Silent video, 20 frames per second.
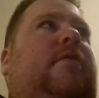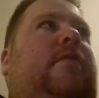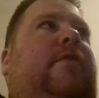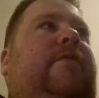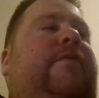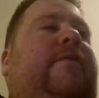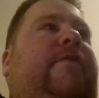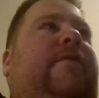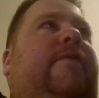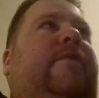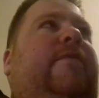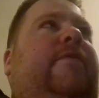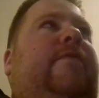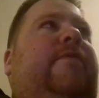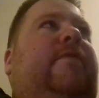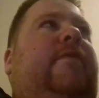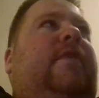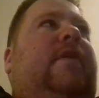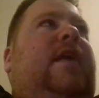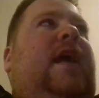on
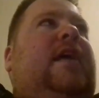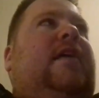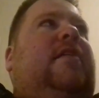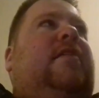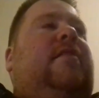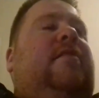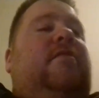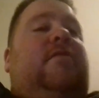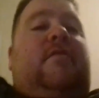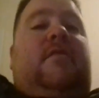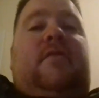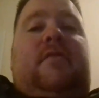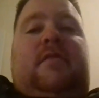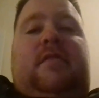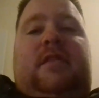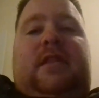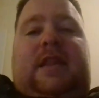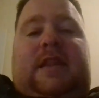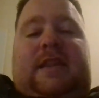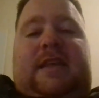next
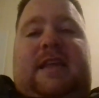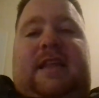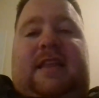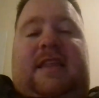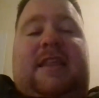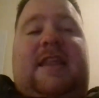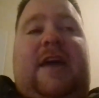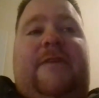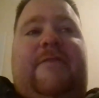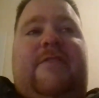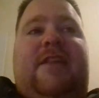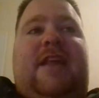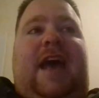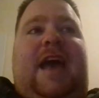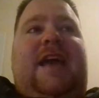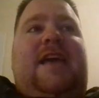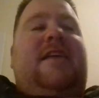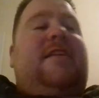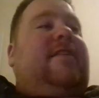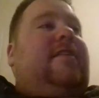in 7
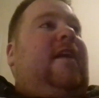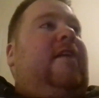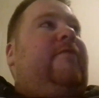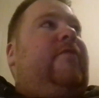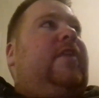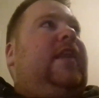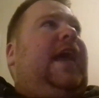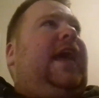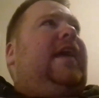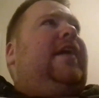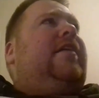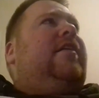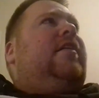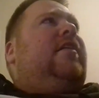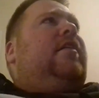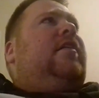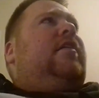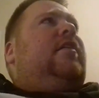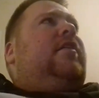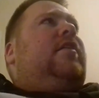days. 7 days,
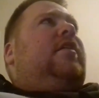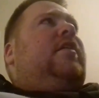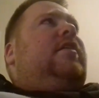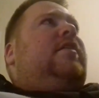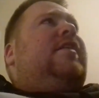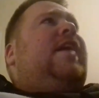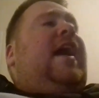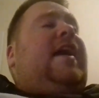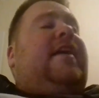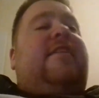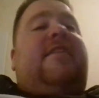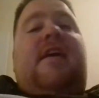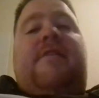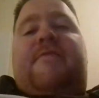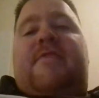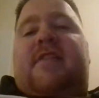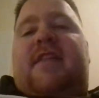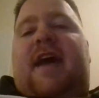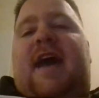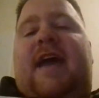yeah,
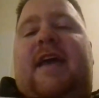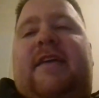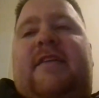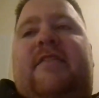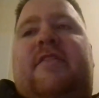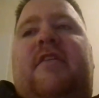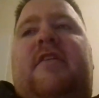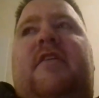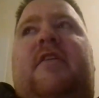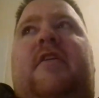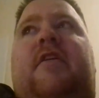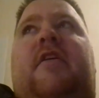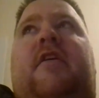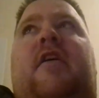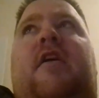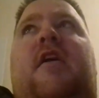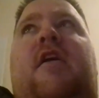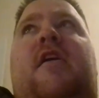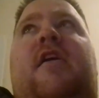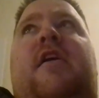7 days.
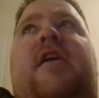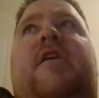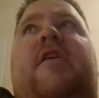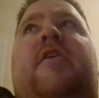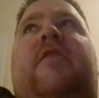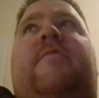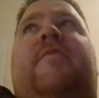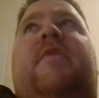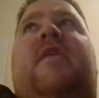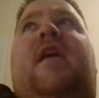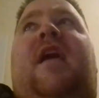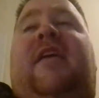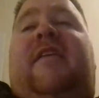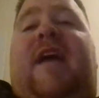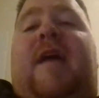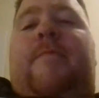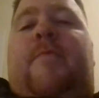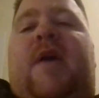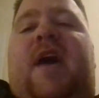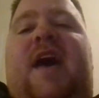I'm
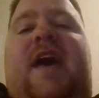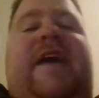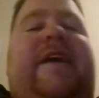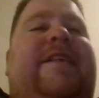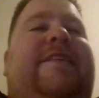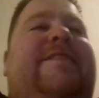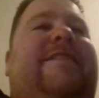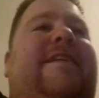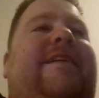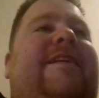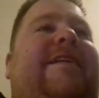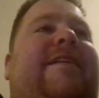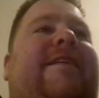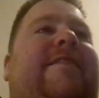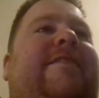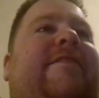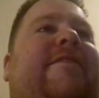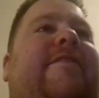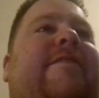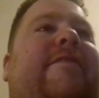getting paid, so
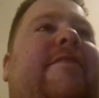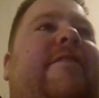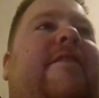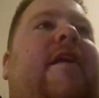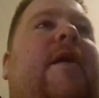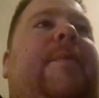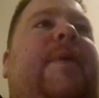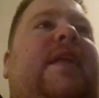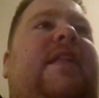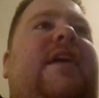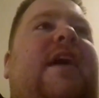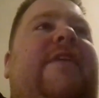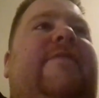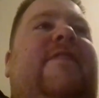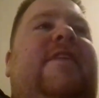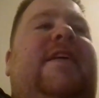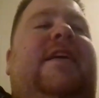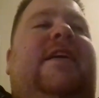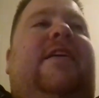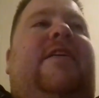I'll be
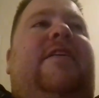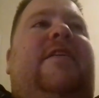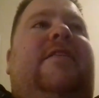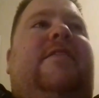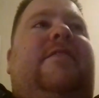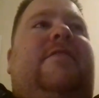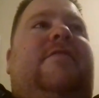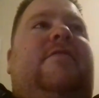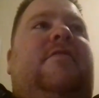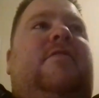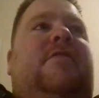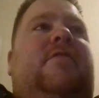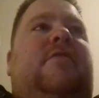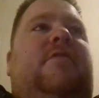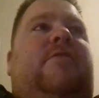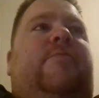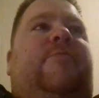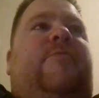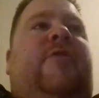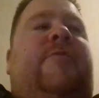definitely going
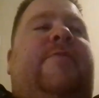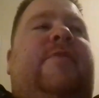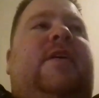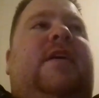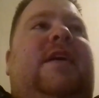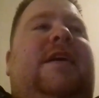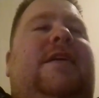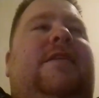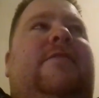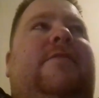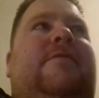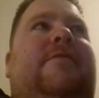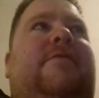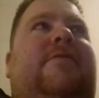probably